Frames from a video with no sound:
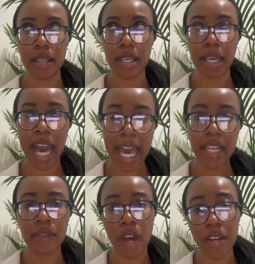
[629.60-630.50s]

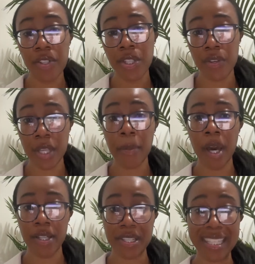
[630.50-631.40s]
kind of consciously or
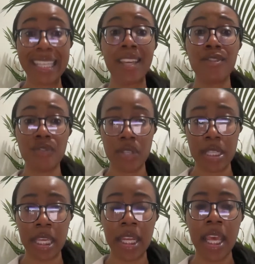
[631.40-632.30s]
subconsciously
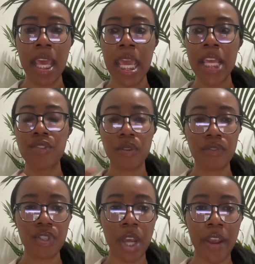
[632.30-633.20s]
interested in sort of
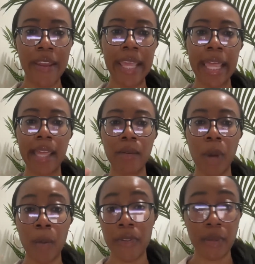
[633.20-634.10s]
sharing it
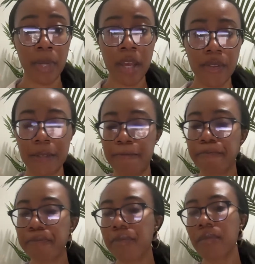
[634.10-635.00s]
with someone else.
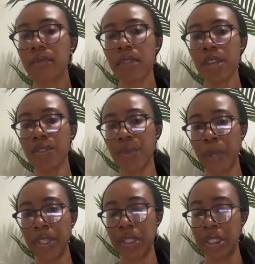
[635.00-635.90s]
So
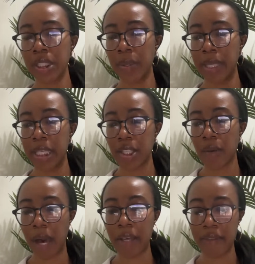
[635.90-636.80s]
what you can do,
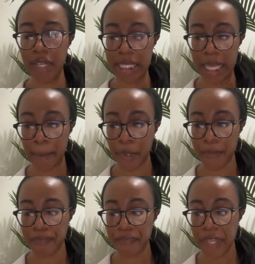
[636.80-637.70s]
so I'll give you an
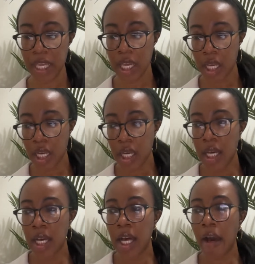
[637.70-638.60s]
example.
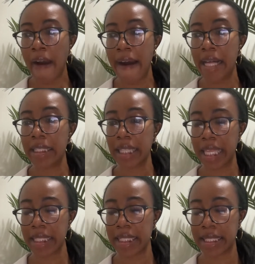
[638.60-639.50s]

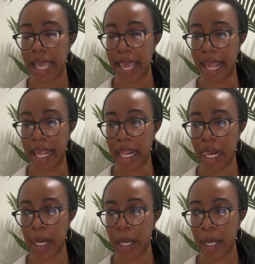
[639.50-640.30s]
Let's say